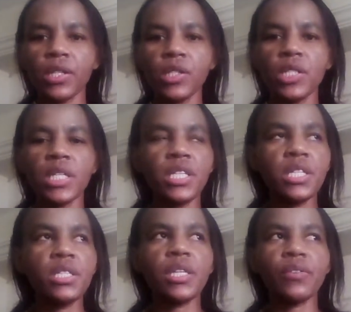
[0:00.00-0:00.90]
Because the
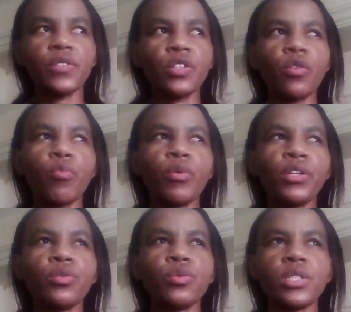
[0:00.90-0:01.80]
kids have
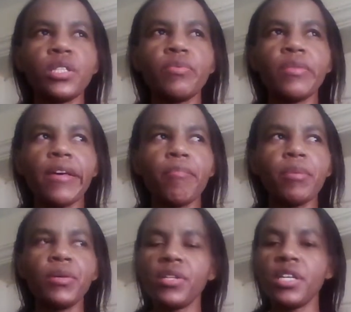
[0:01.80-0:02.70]
nobody to stay with them.
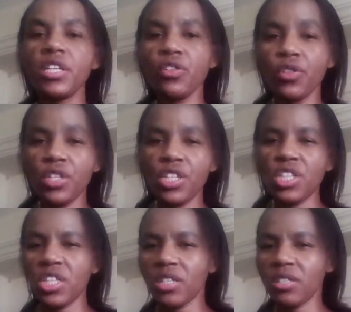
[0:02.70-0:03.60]
Because the
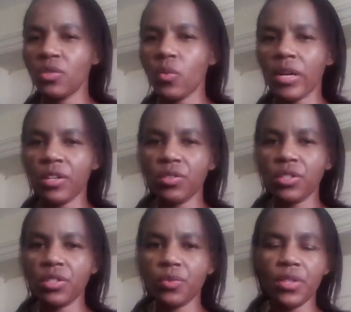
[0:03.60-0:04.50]
Indonesians were
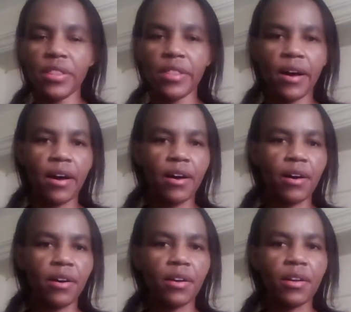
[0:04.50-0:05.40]
not with
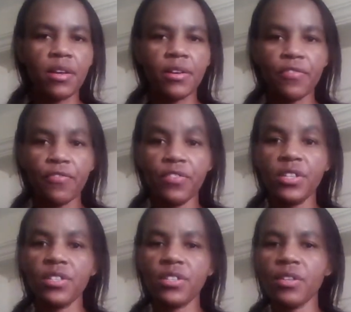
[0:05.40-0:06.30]

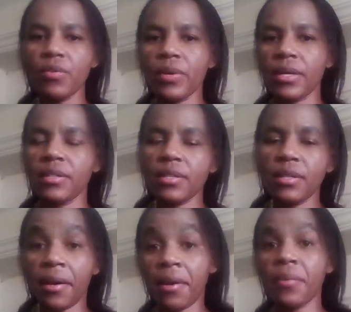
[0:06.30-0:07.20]
visa, they were
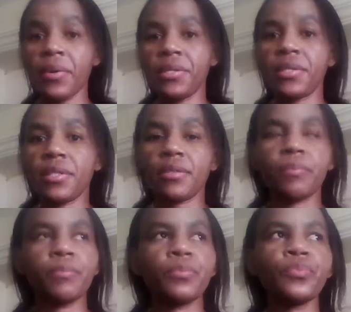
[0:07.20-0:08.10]
runaways.
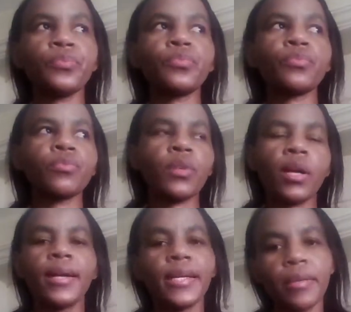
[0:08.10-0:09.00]

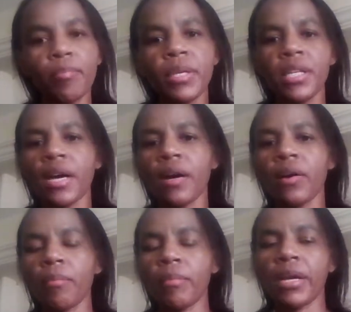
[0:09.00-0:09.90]
Like me
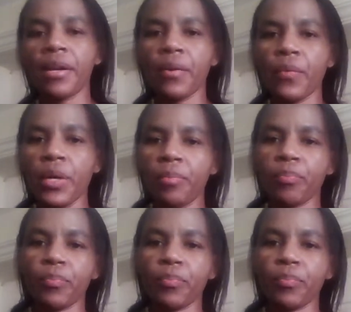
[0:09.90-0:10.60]
now, I'm a runaway.